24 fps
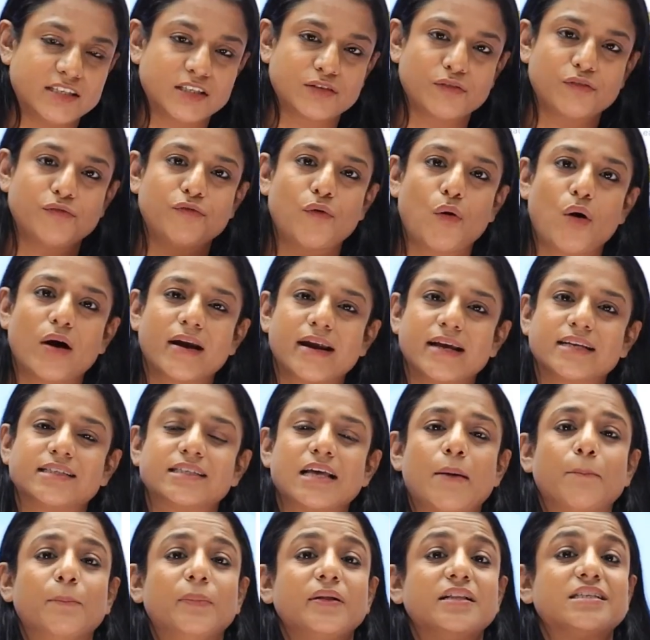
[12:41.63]
So for
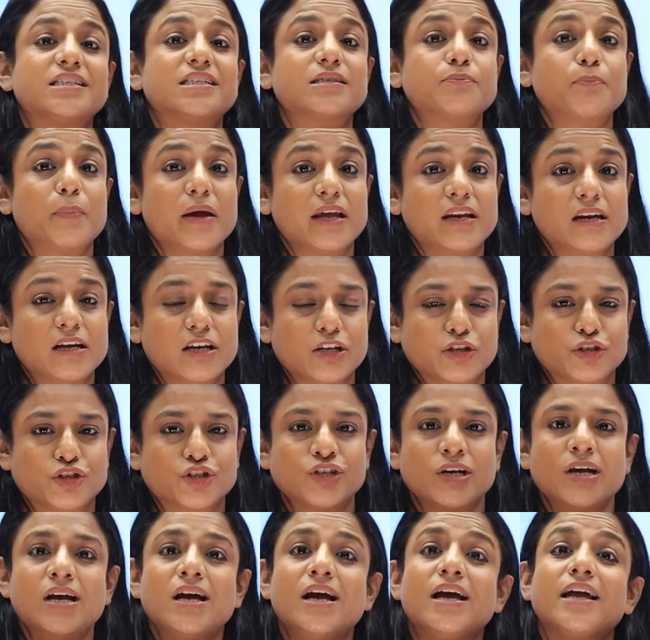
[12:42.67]
example,
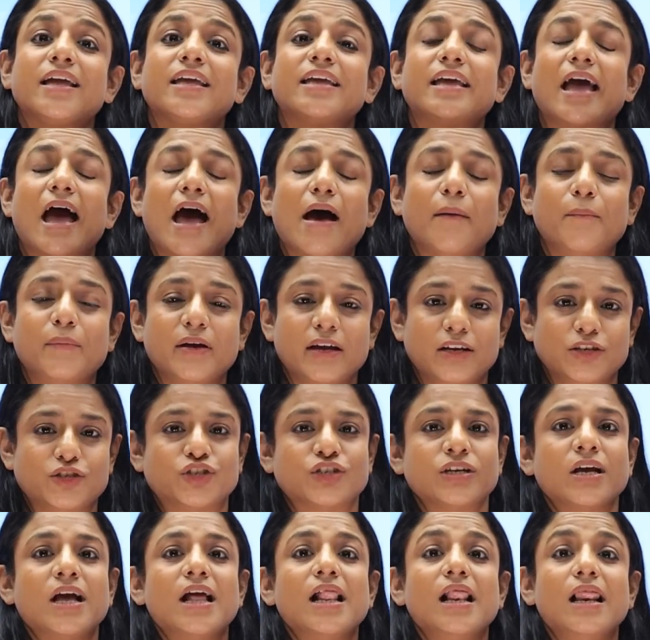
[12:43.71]
spinach,
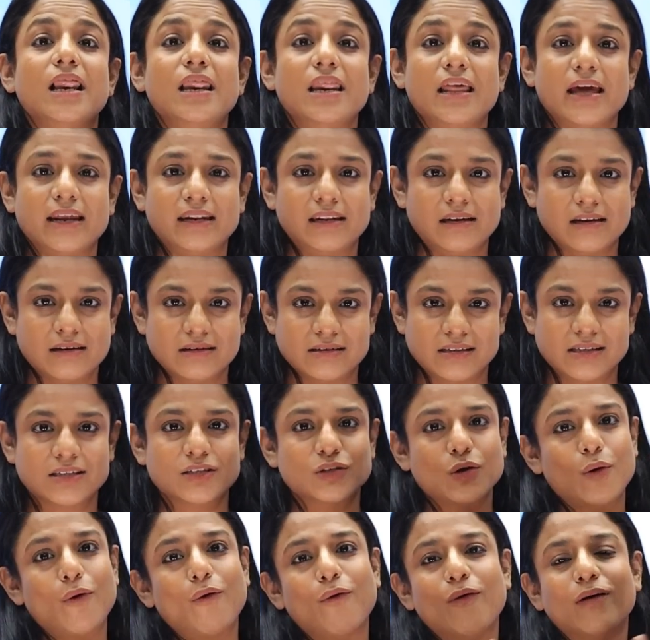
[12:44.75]
cabbage,
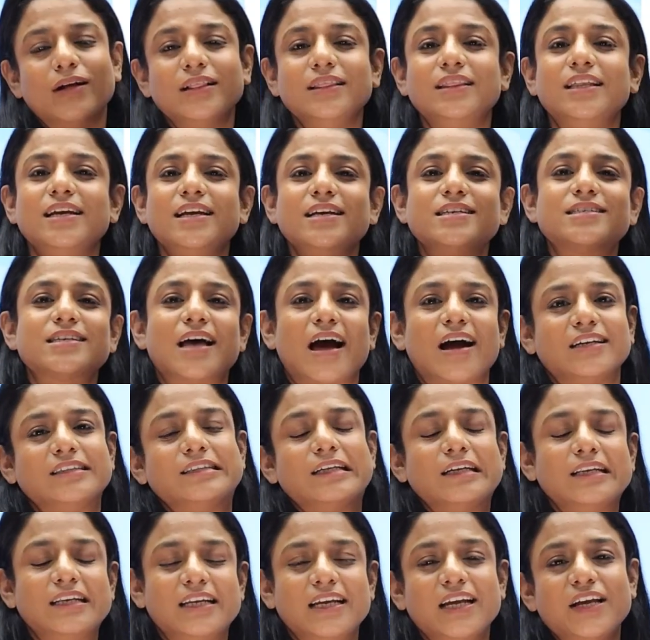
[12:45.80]
lettuce, all these are
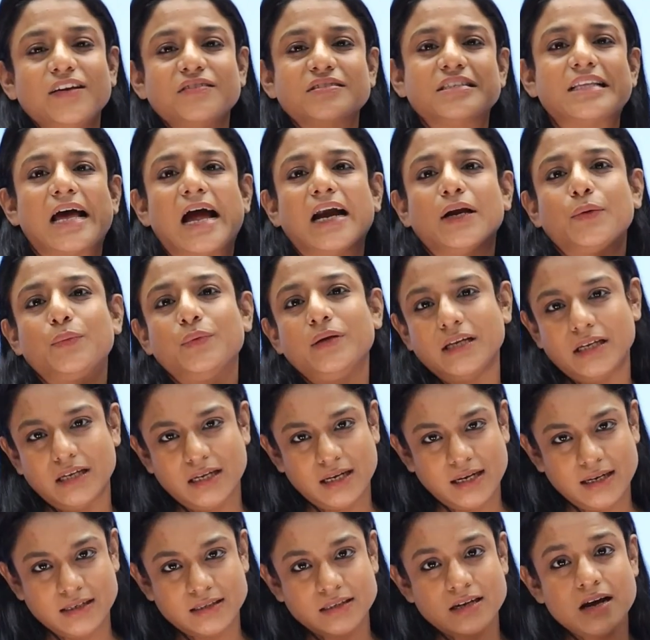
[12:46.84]
the leaves that we
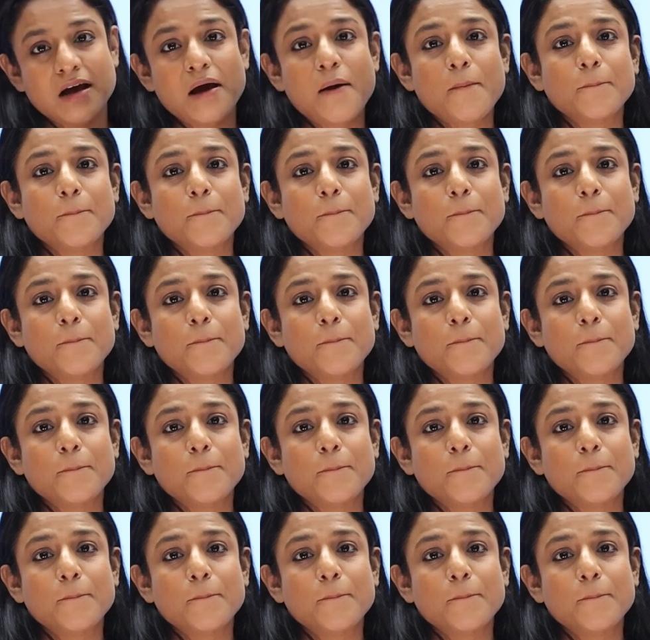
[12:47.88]
eat.